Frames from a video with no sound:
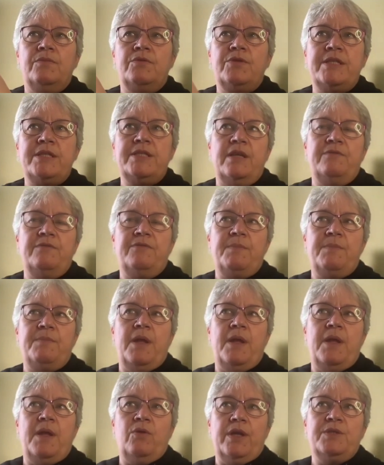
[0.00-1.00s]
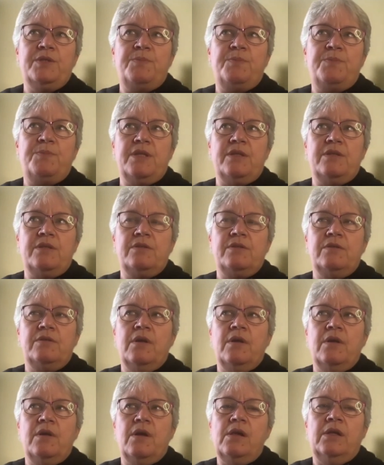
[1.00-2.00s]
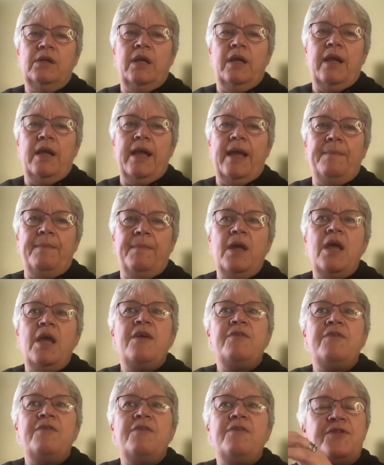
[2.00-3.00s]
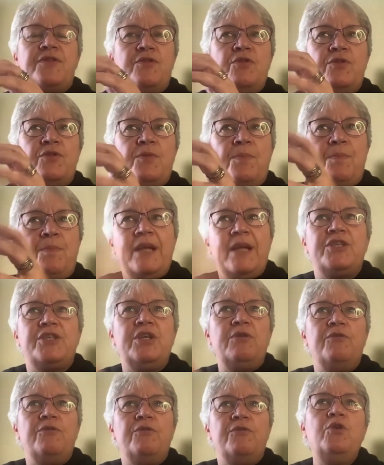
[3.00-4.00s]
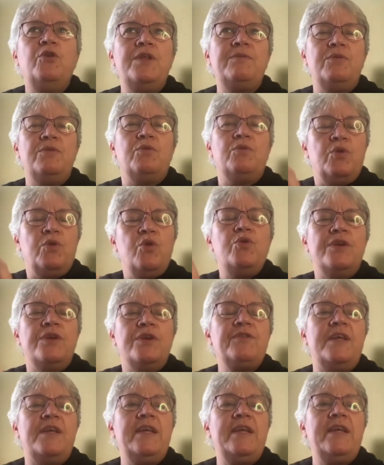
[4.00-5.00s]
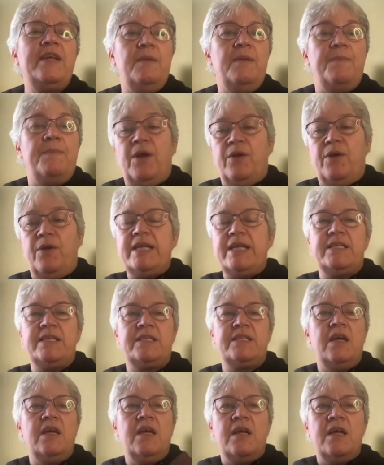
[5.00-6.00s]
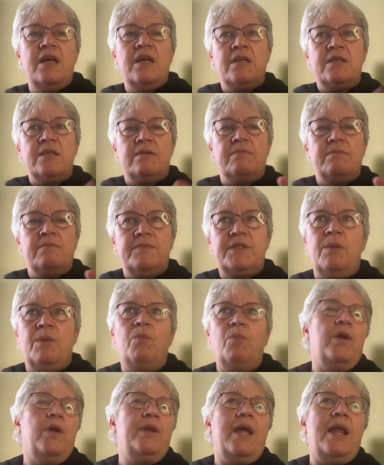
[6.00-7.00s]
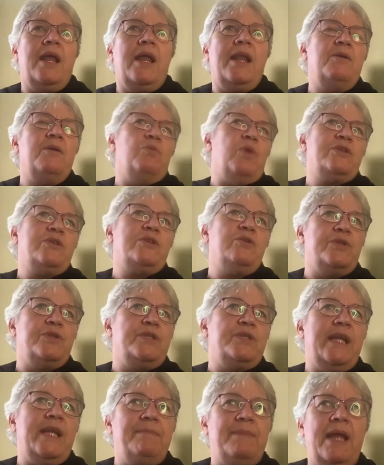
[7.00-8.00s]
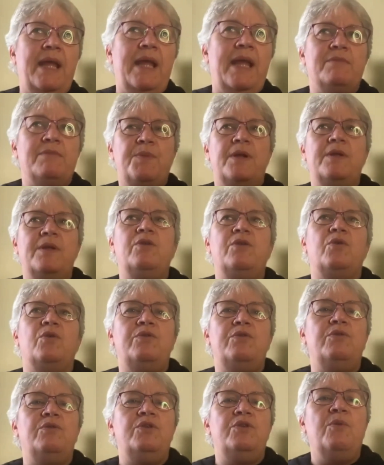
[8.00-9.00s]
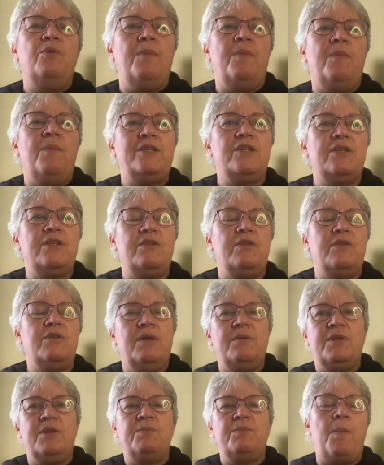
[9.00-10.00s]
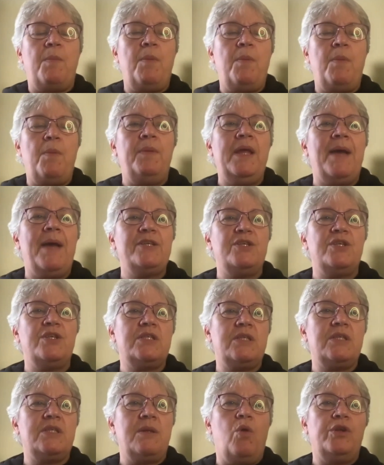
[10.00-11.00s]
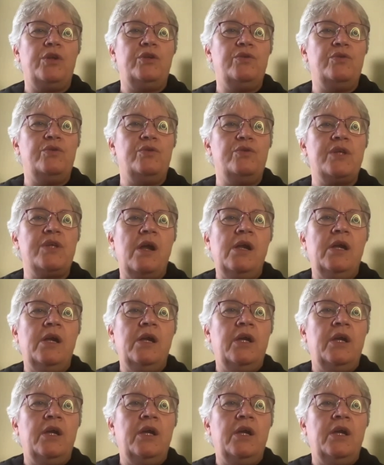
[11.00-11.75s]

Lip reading: trans-identified men going into prison, the picture of who they're thinking about is someone, and I don't want to name names, but you imagine they probably imagine someone who's